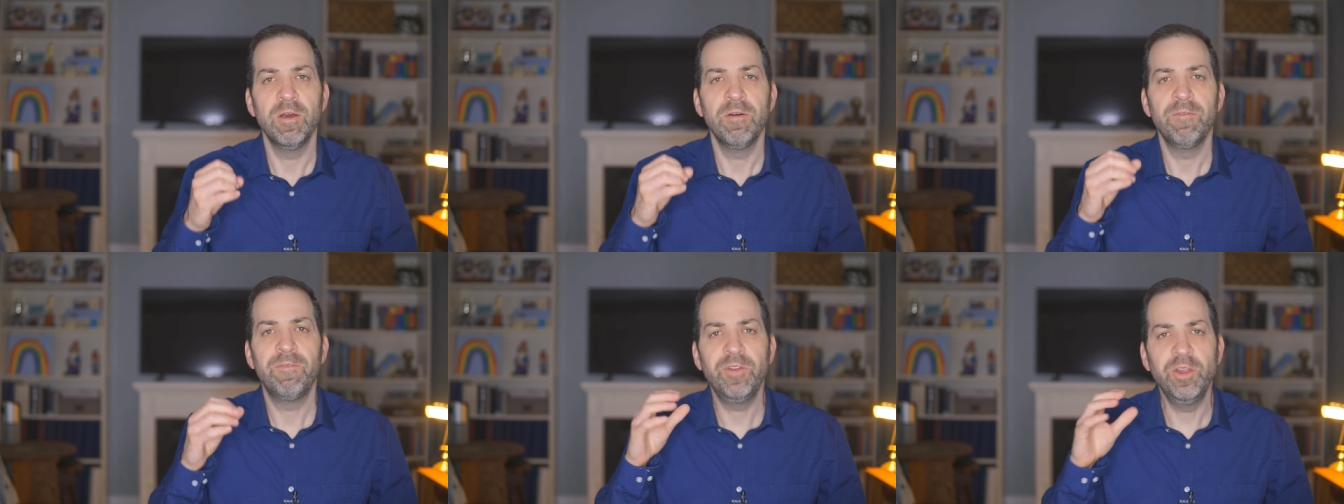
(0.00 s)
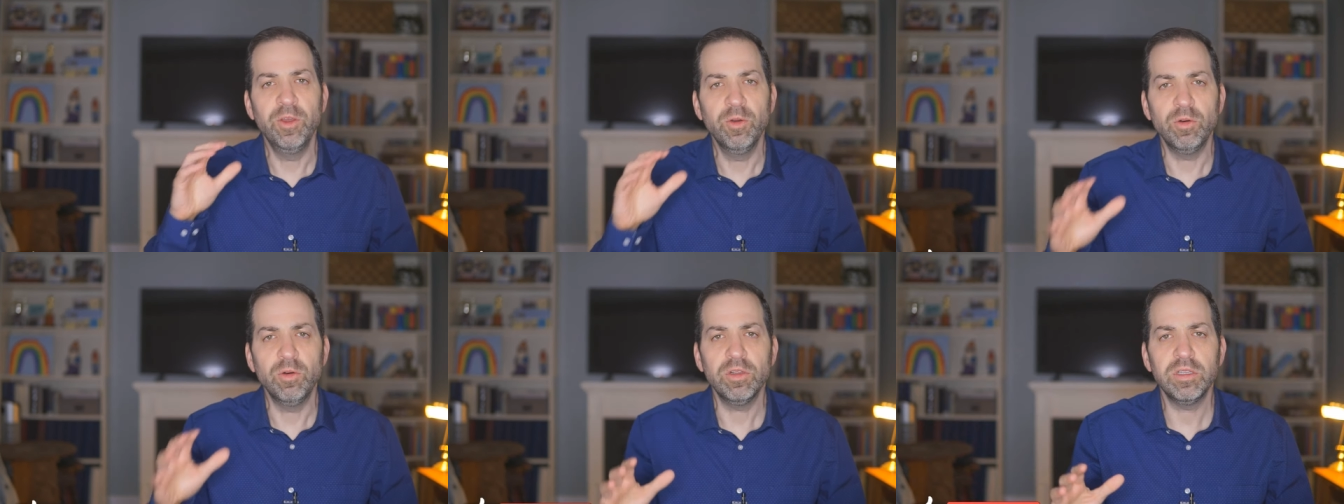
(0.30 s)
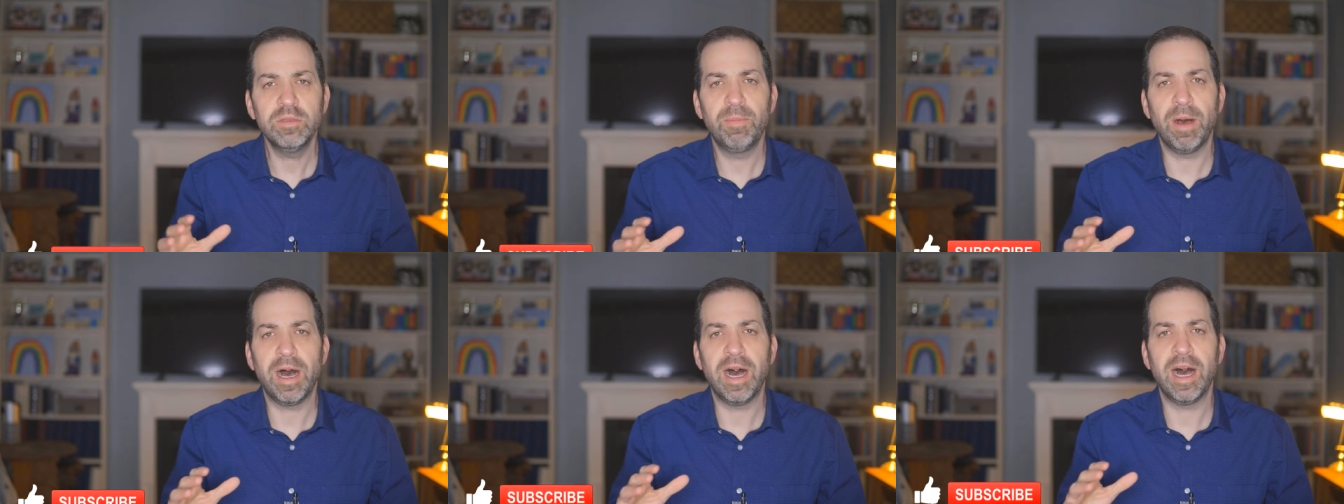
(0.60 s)

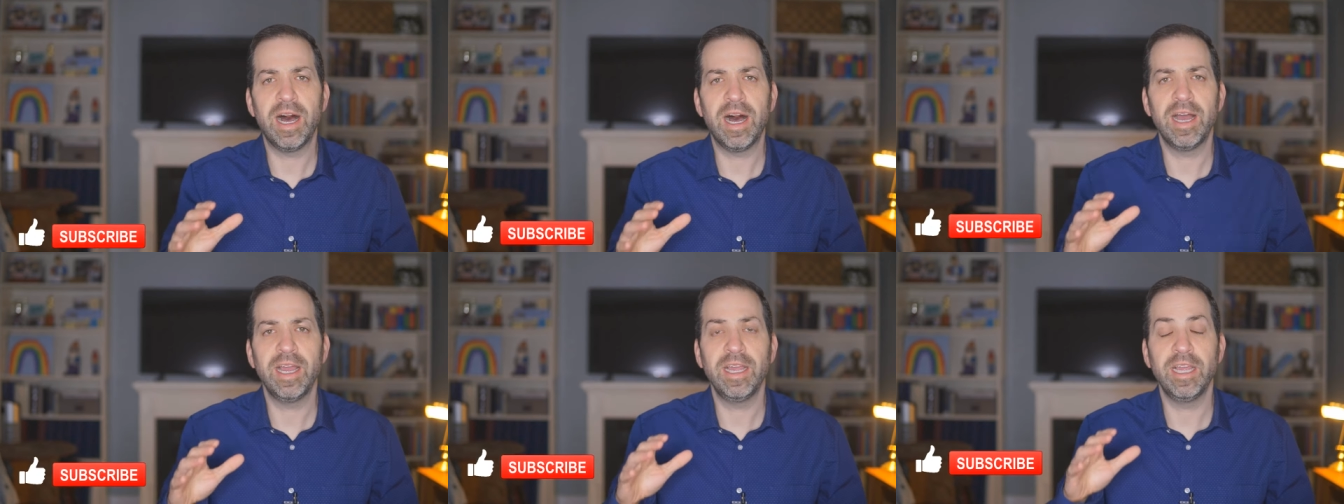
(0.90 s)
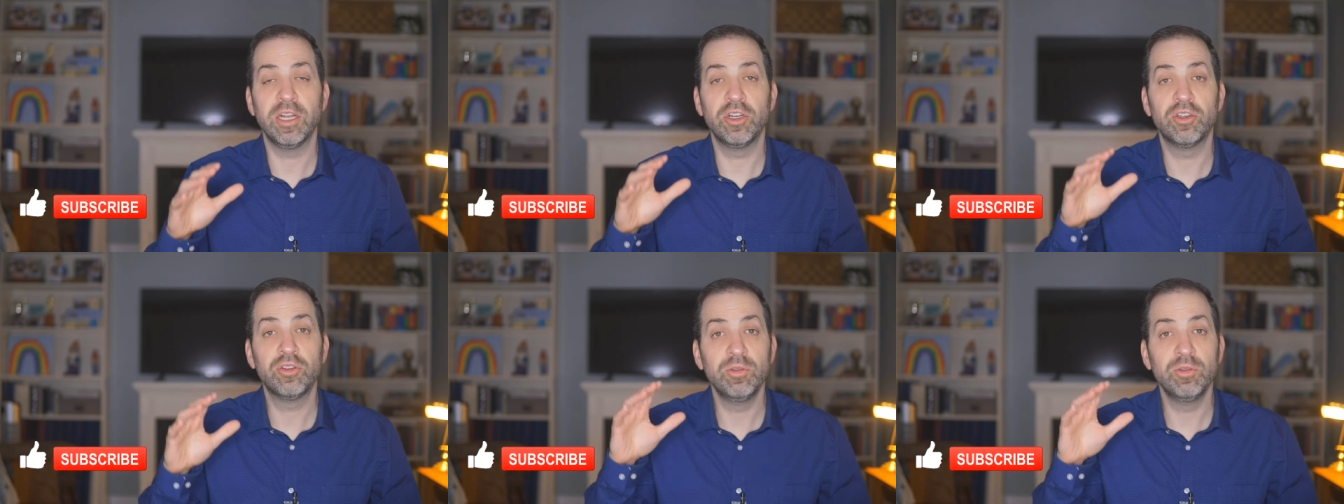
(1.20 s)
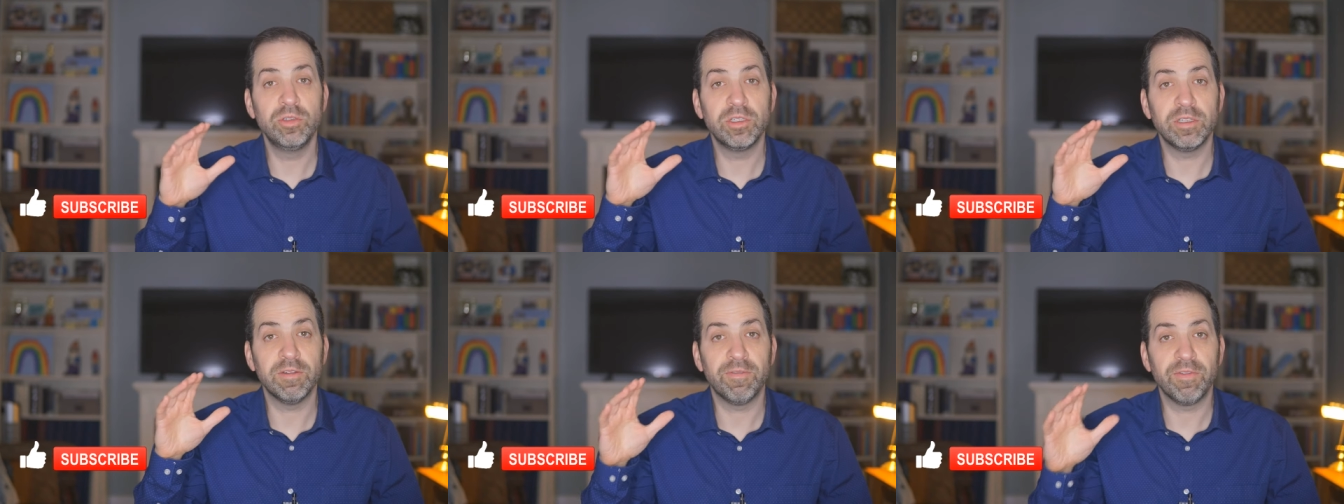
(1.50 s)
fueled by
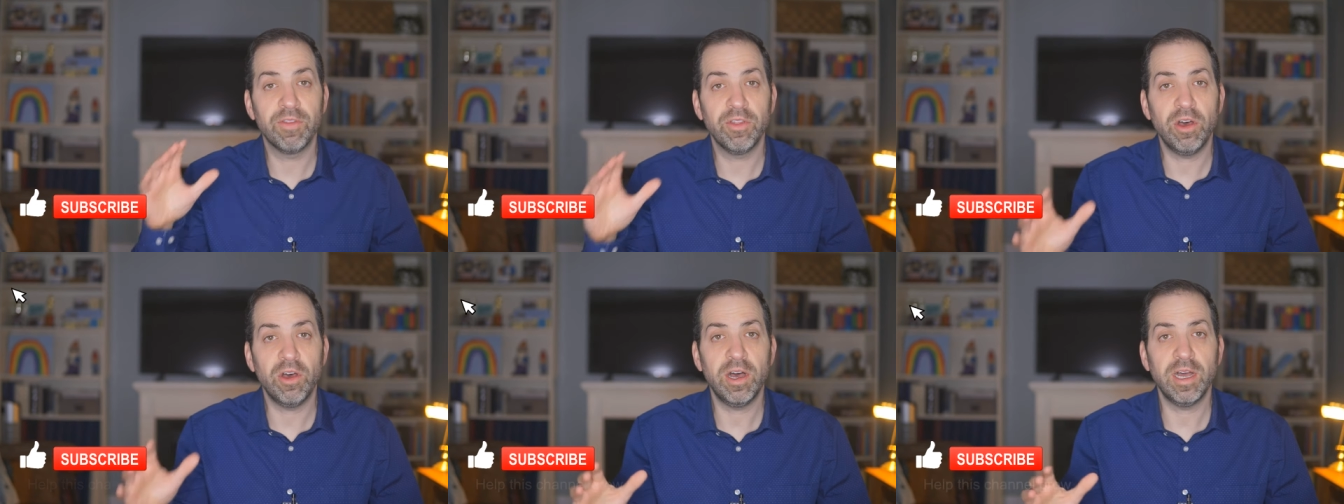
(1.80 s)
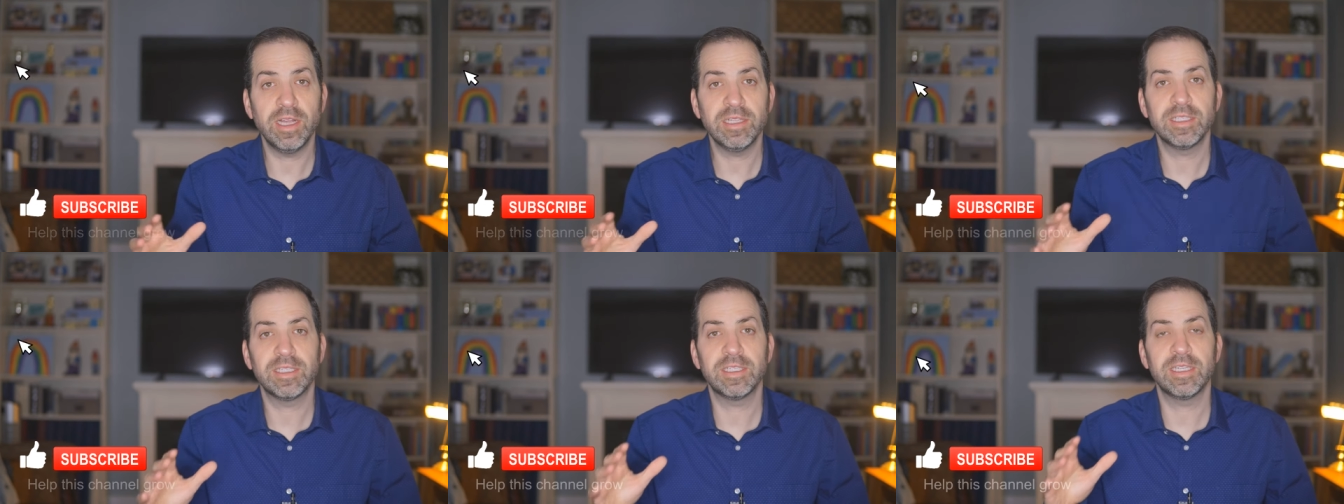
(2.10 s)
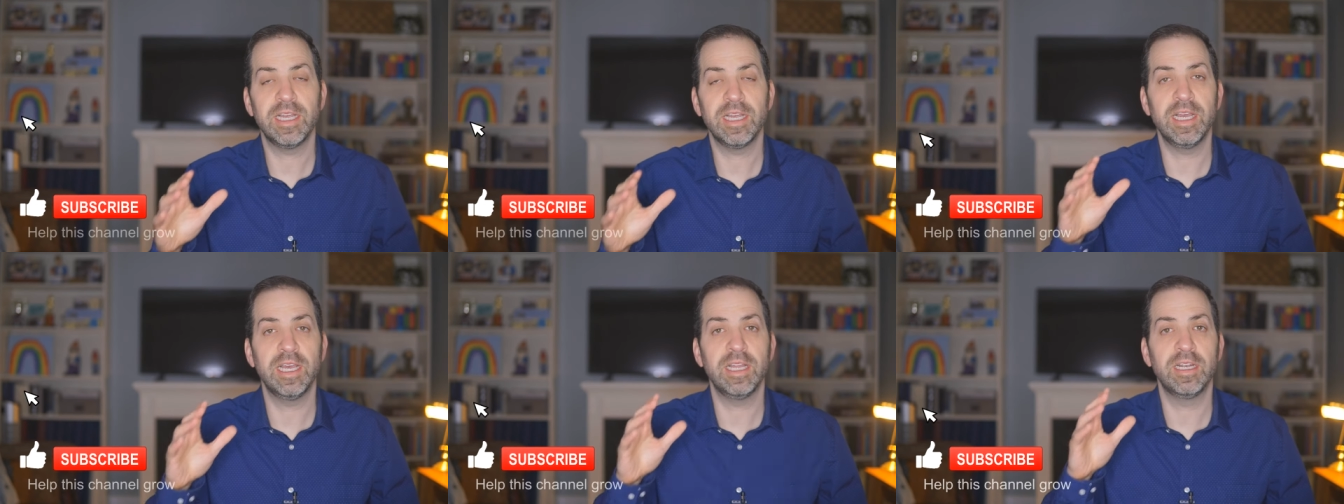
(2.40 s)
intrusive thoughts
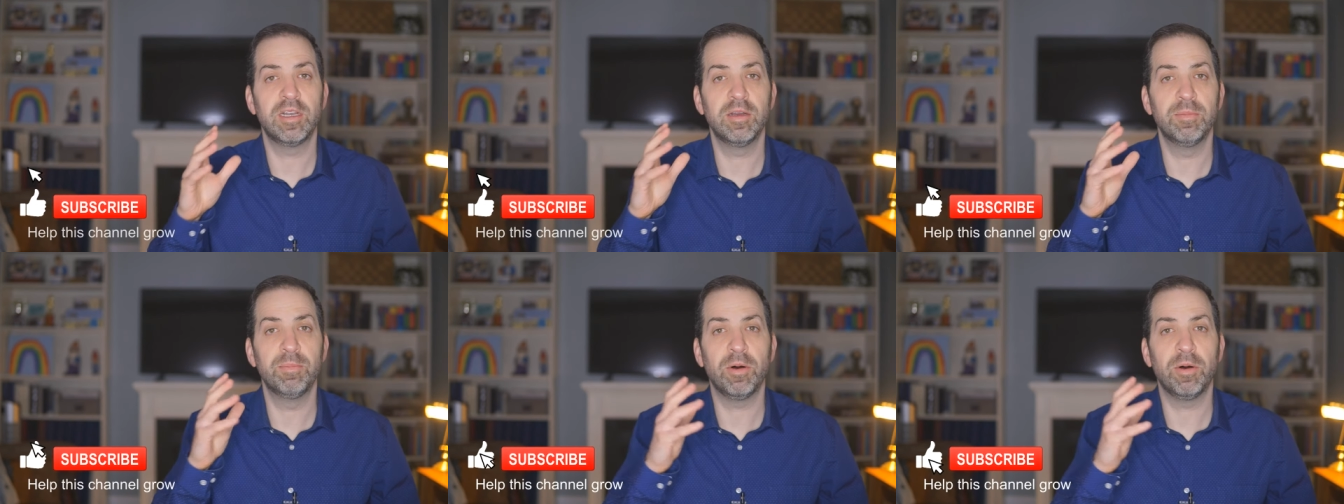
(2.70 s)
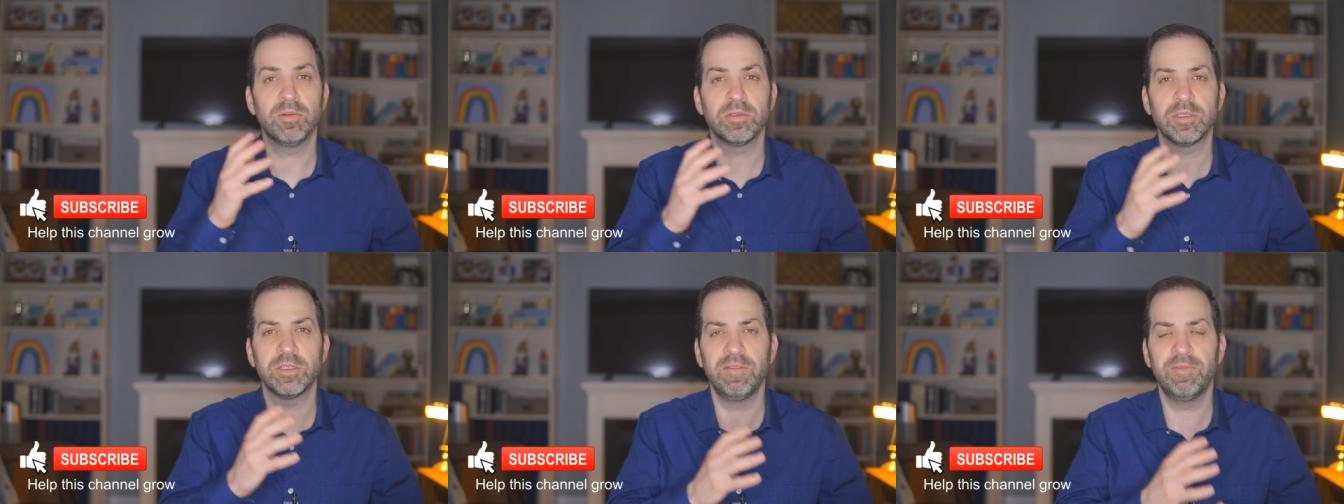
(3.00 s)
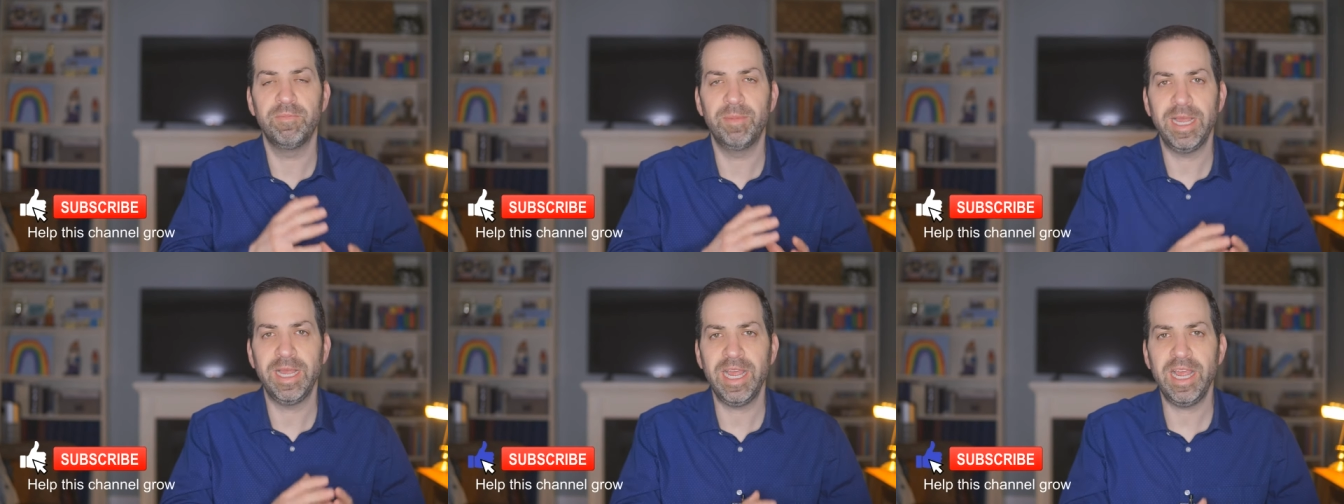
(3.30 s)
and
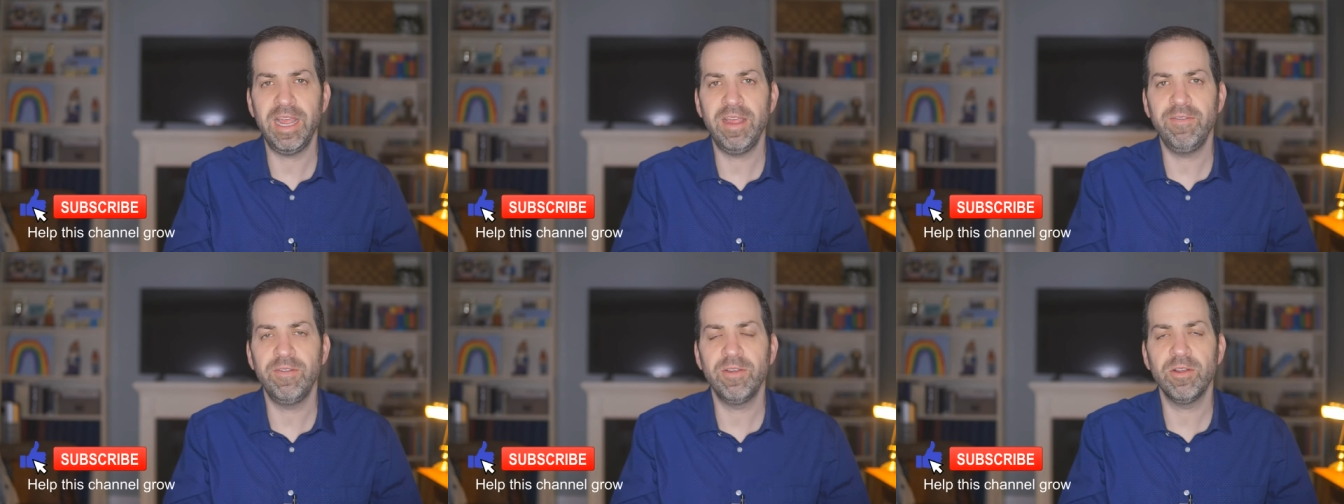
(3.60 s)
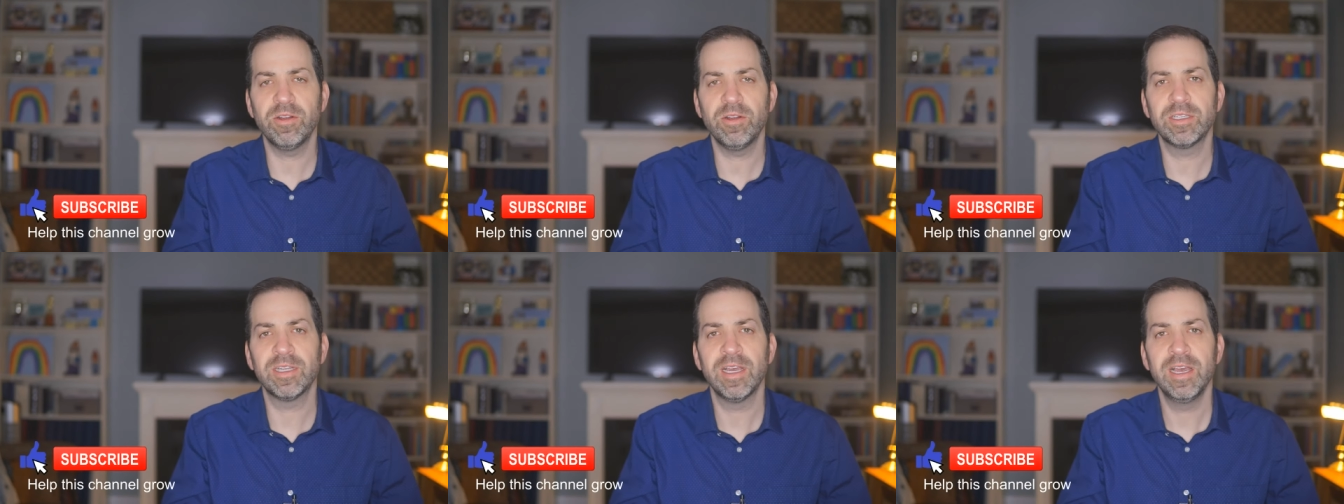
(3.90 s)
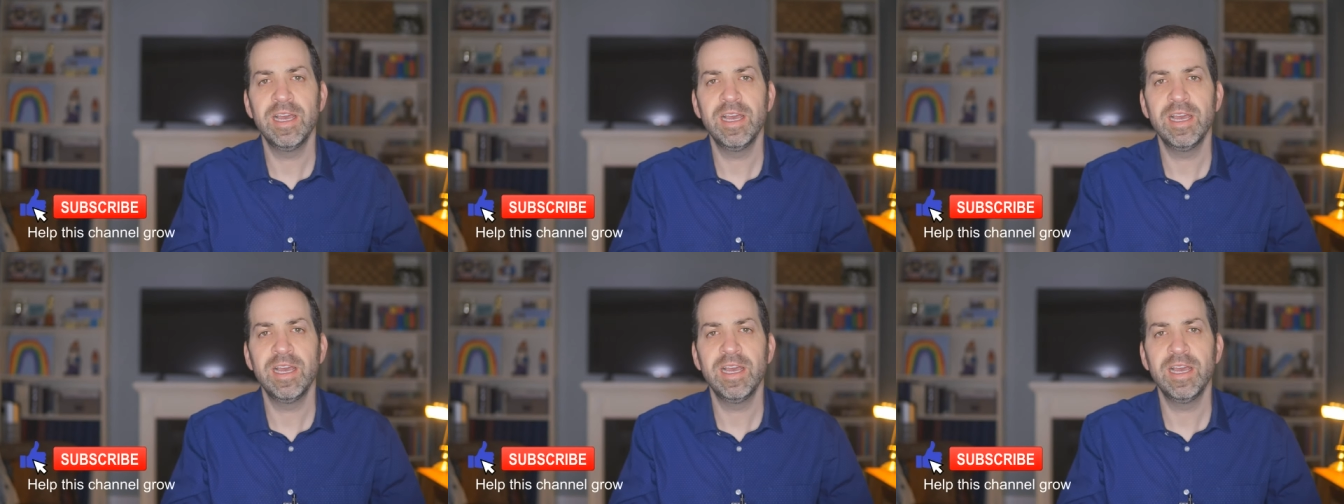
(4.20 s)
compulsive behaviors,